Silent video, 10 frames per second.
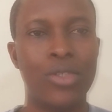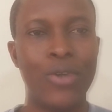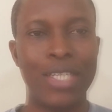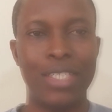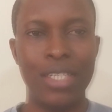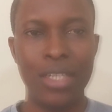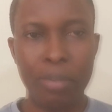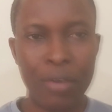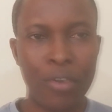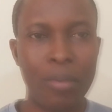You are seeing the
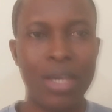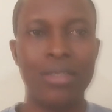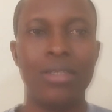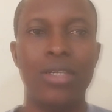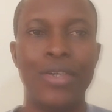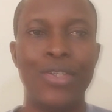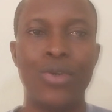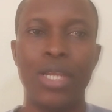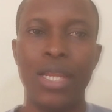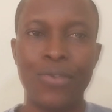performance and say,
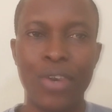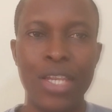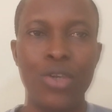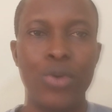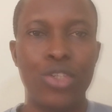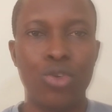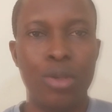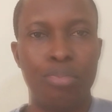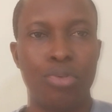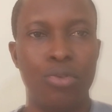okay, let's find a way to
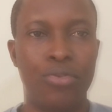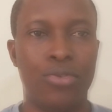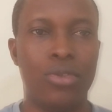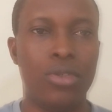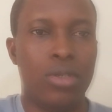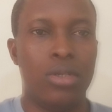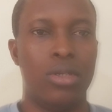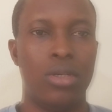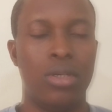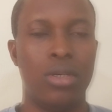improve.
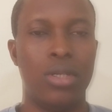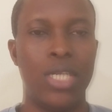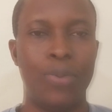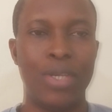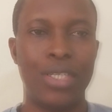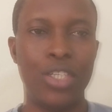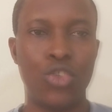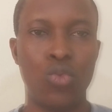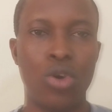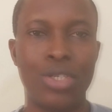This person
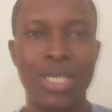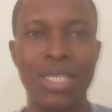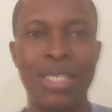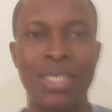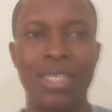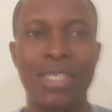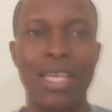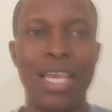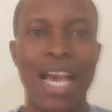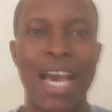is washing the
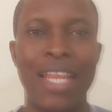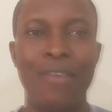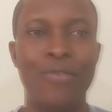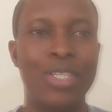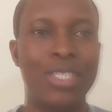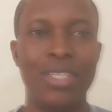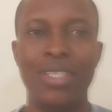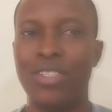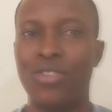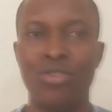dishes and everything
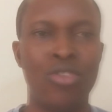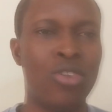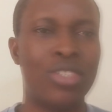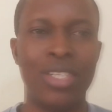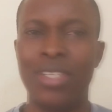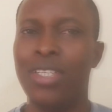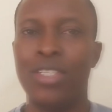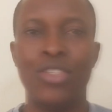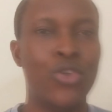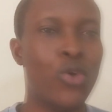is not,
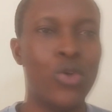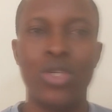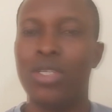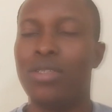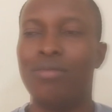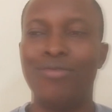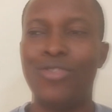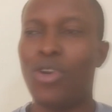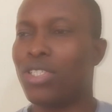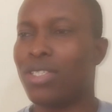
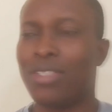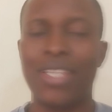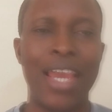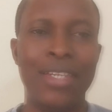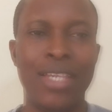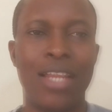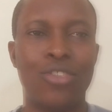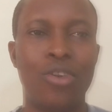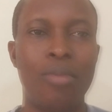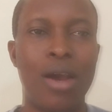just tidy
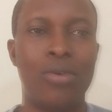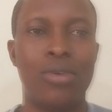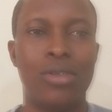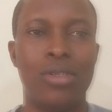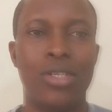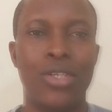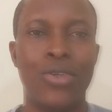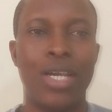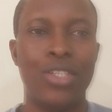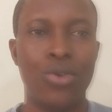and somehow.
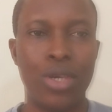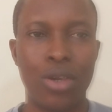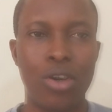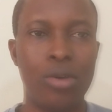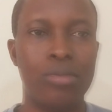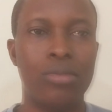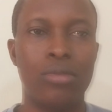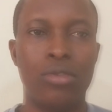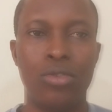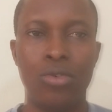You can say, okay, come,
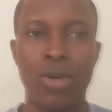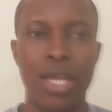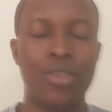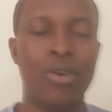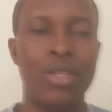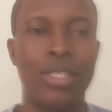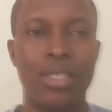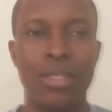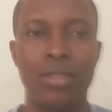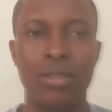look at all these
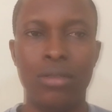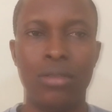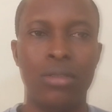things.